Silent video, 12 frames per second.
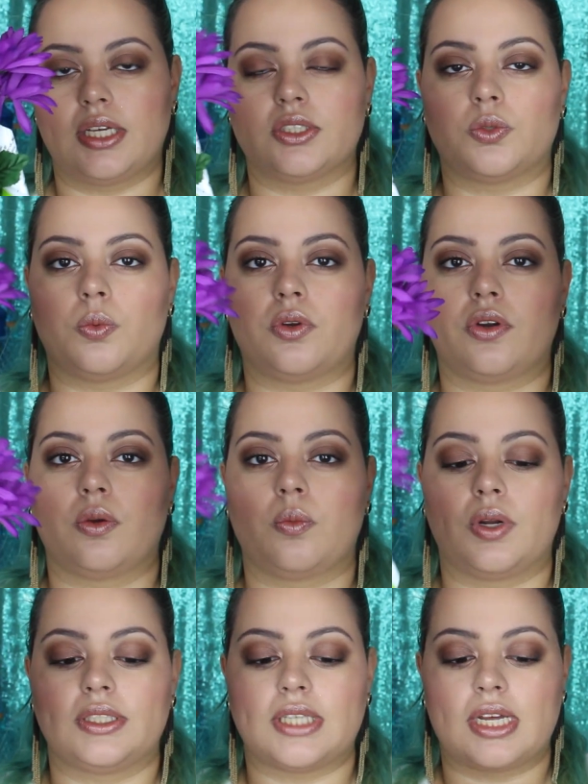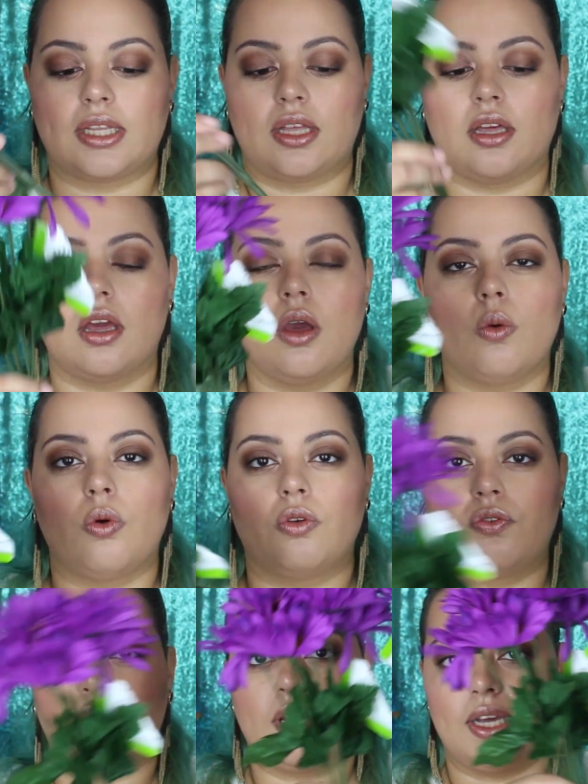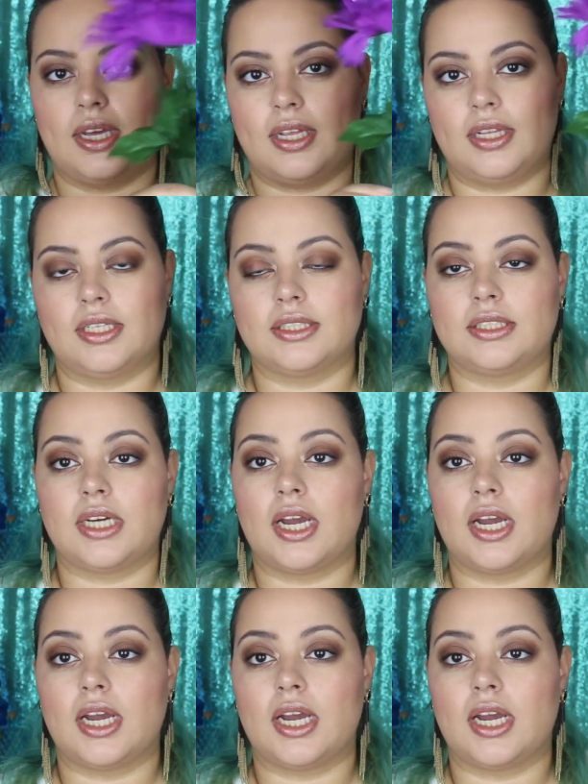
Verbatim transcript: in case you're wondering what exactly will fit in this